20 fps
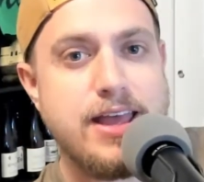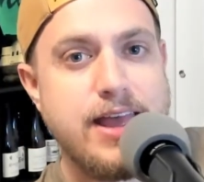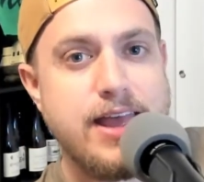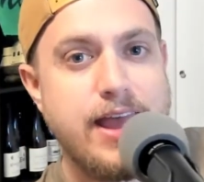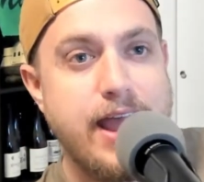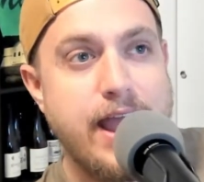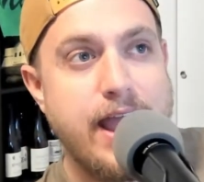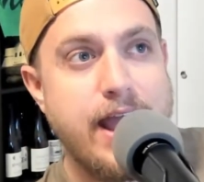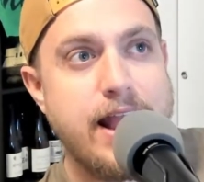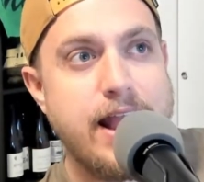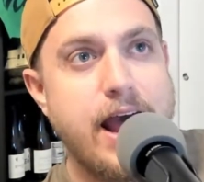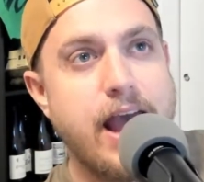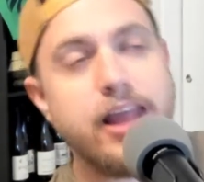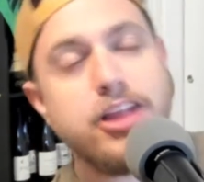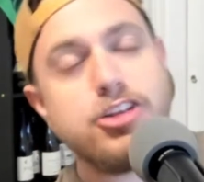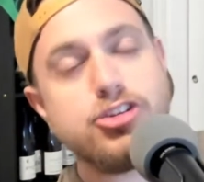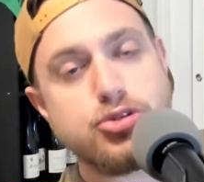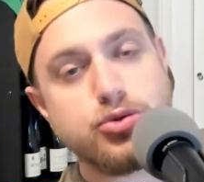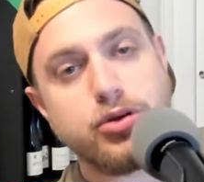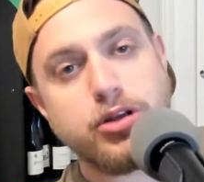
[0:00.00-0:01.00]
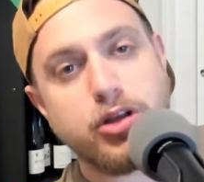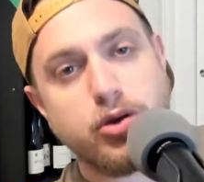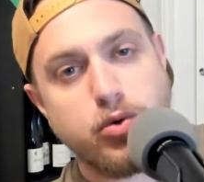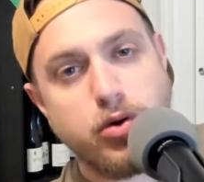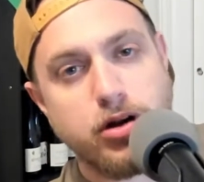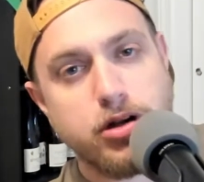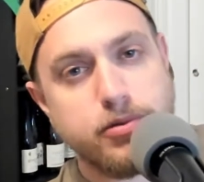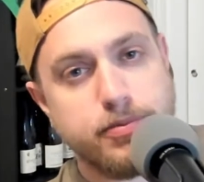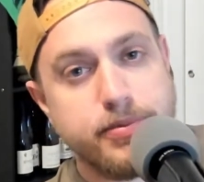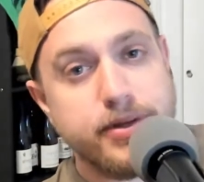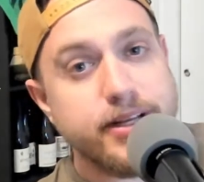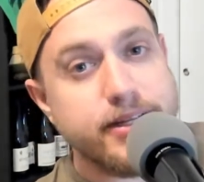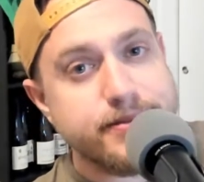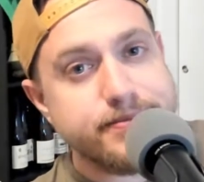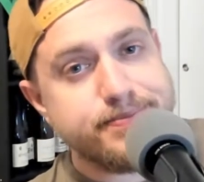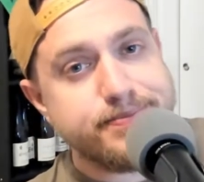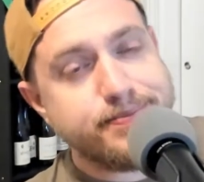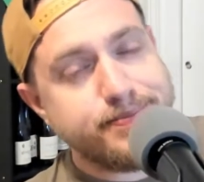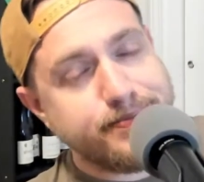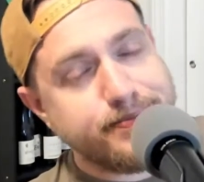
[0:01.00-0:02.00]
and I enjoy it quite a bit.
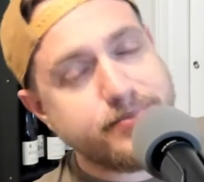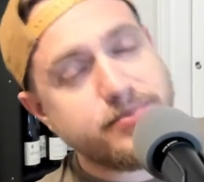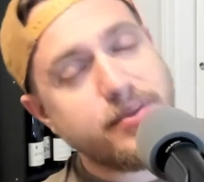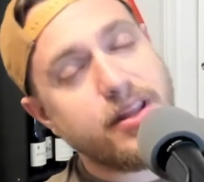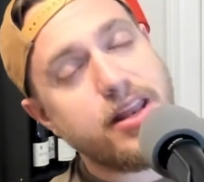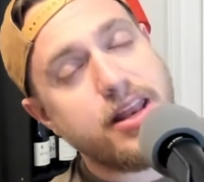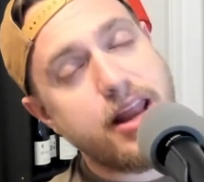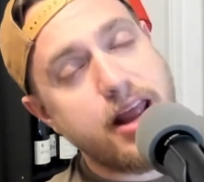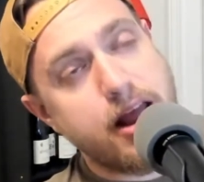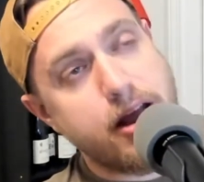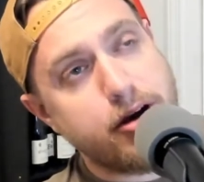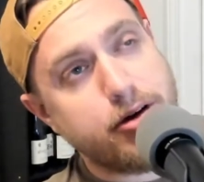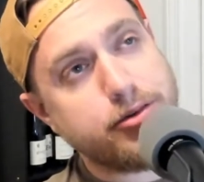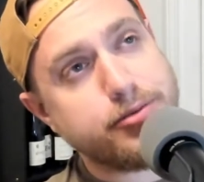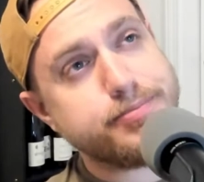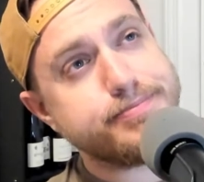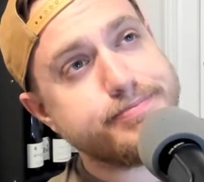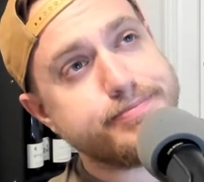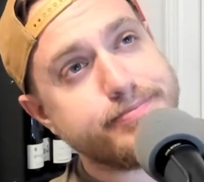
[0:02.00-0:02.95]
Now,